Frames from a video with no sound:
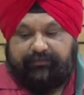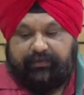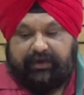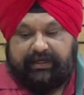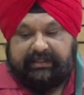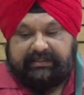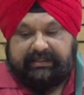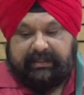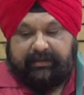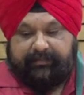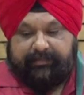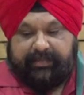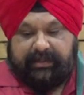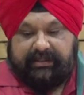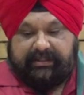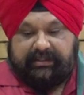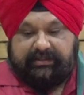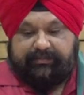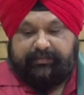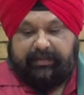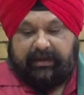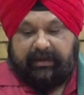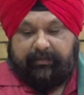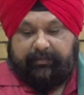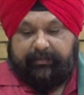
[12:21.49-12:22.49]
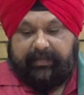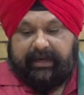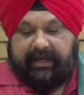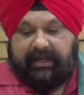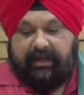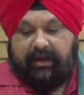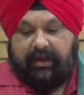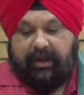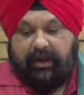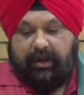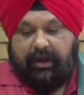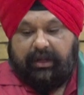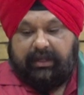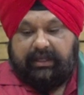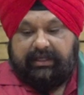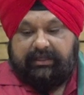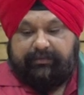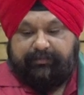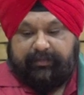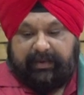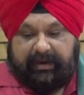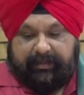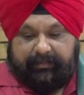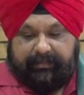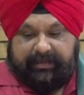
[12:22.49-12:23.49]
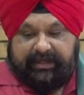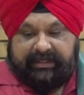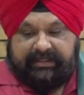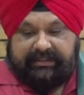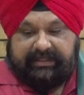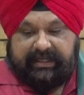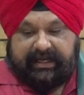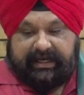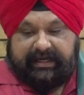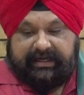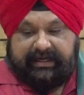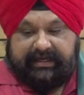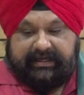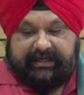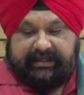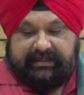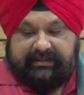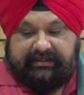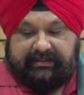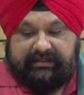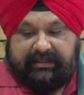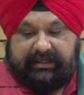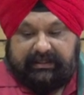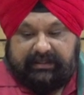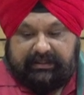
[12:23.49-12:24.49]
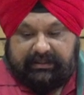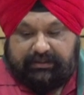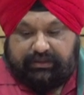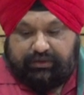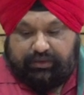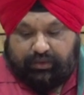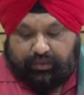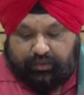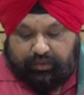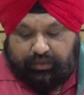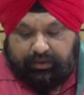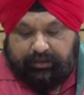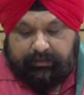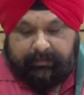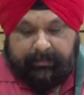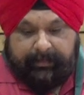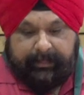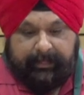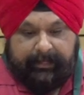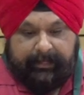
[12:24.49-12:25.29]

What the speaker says: For example, this plugment is published and it is known.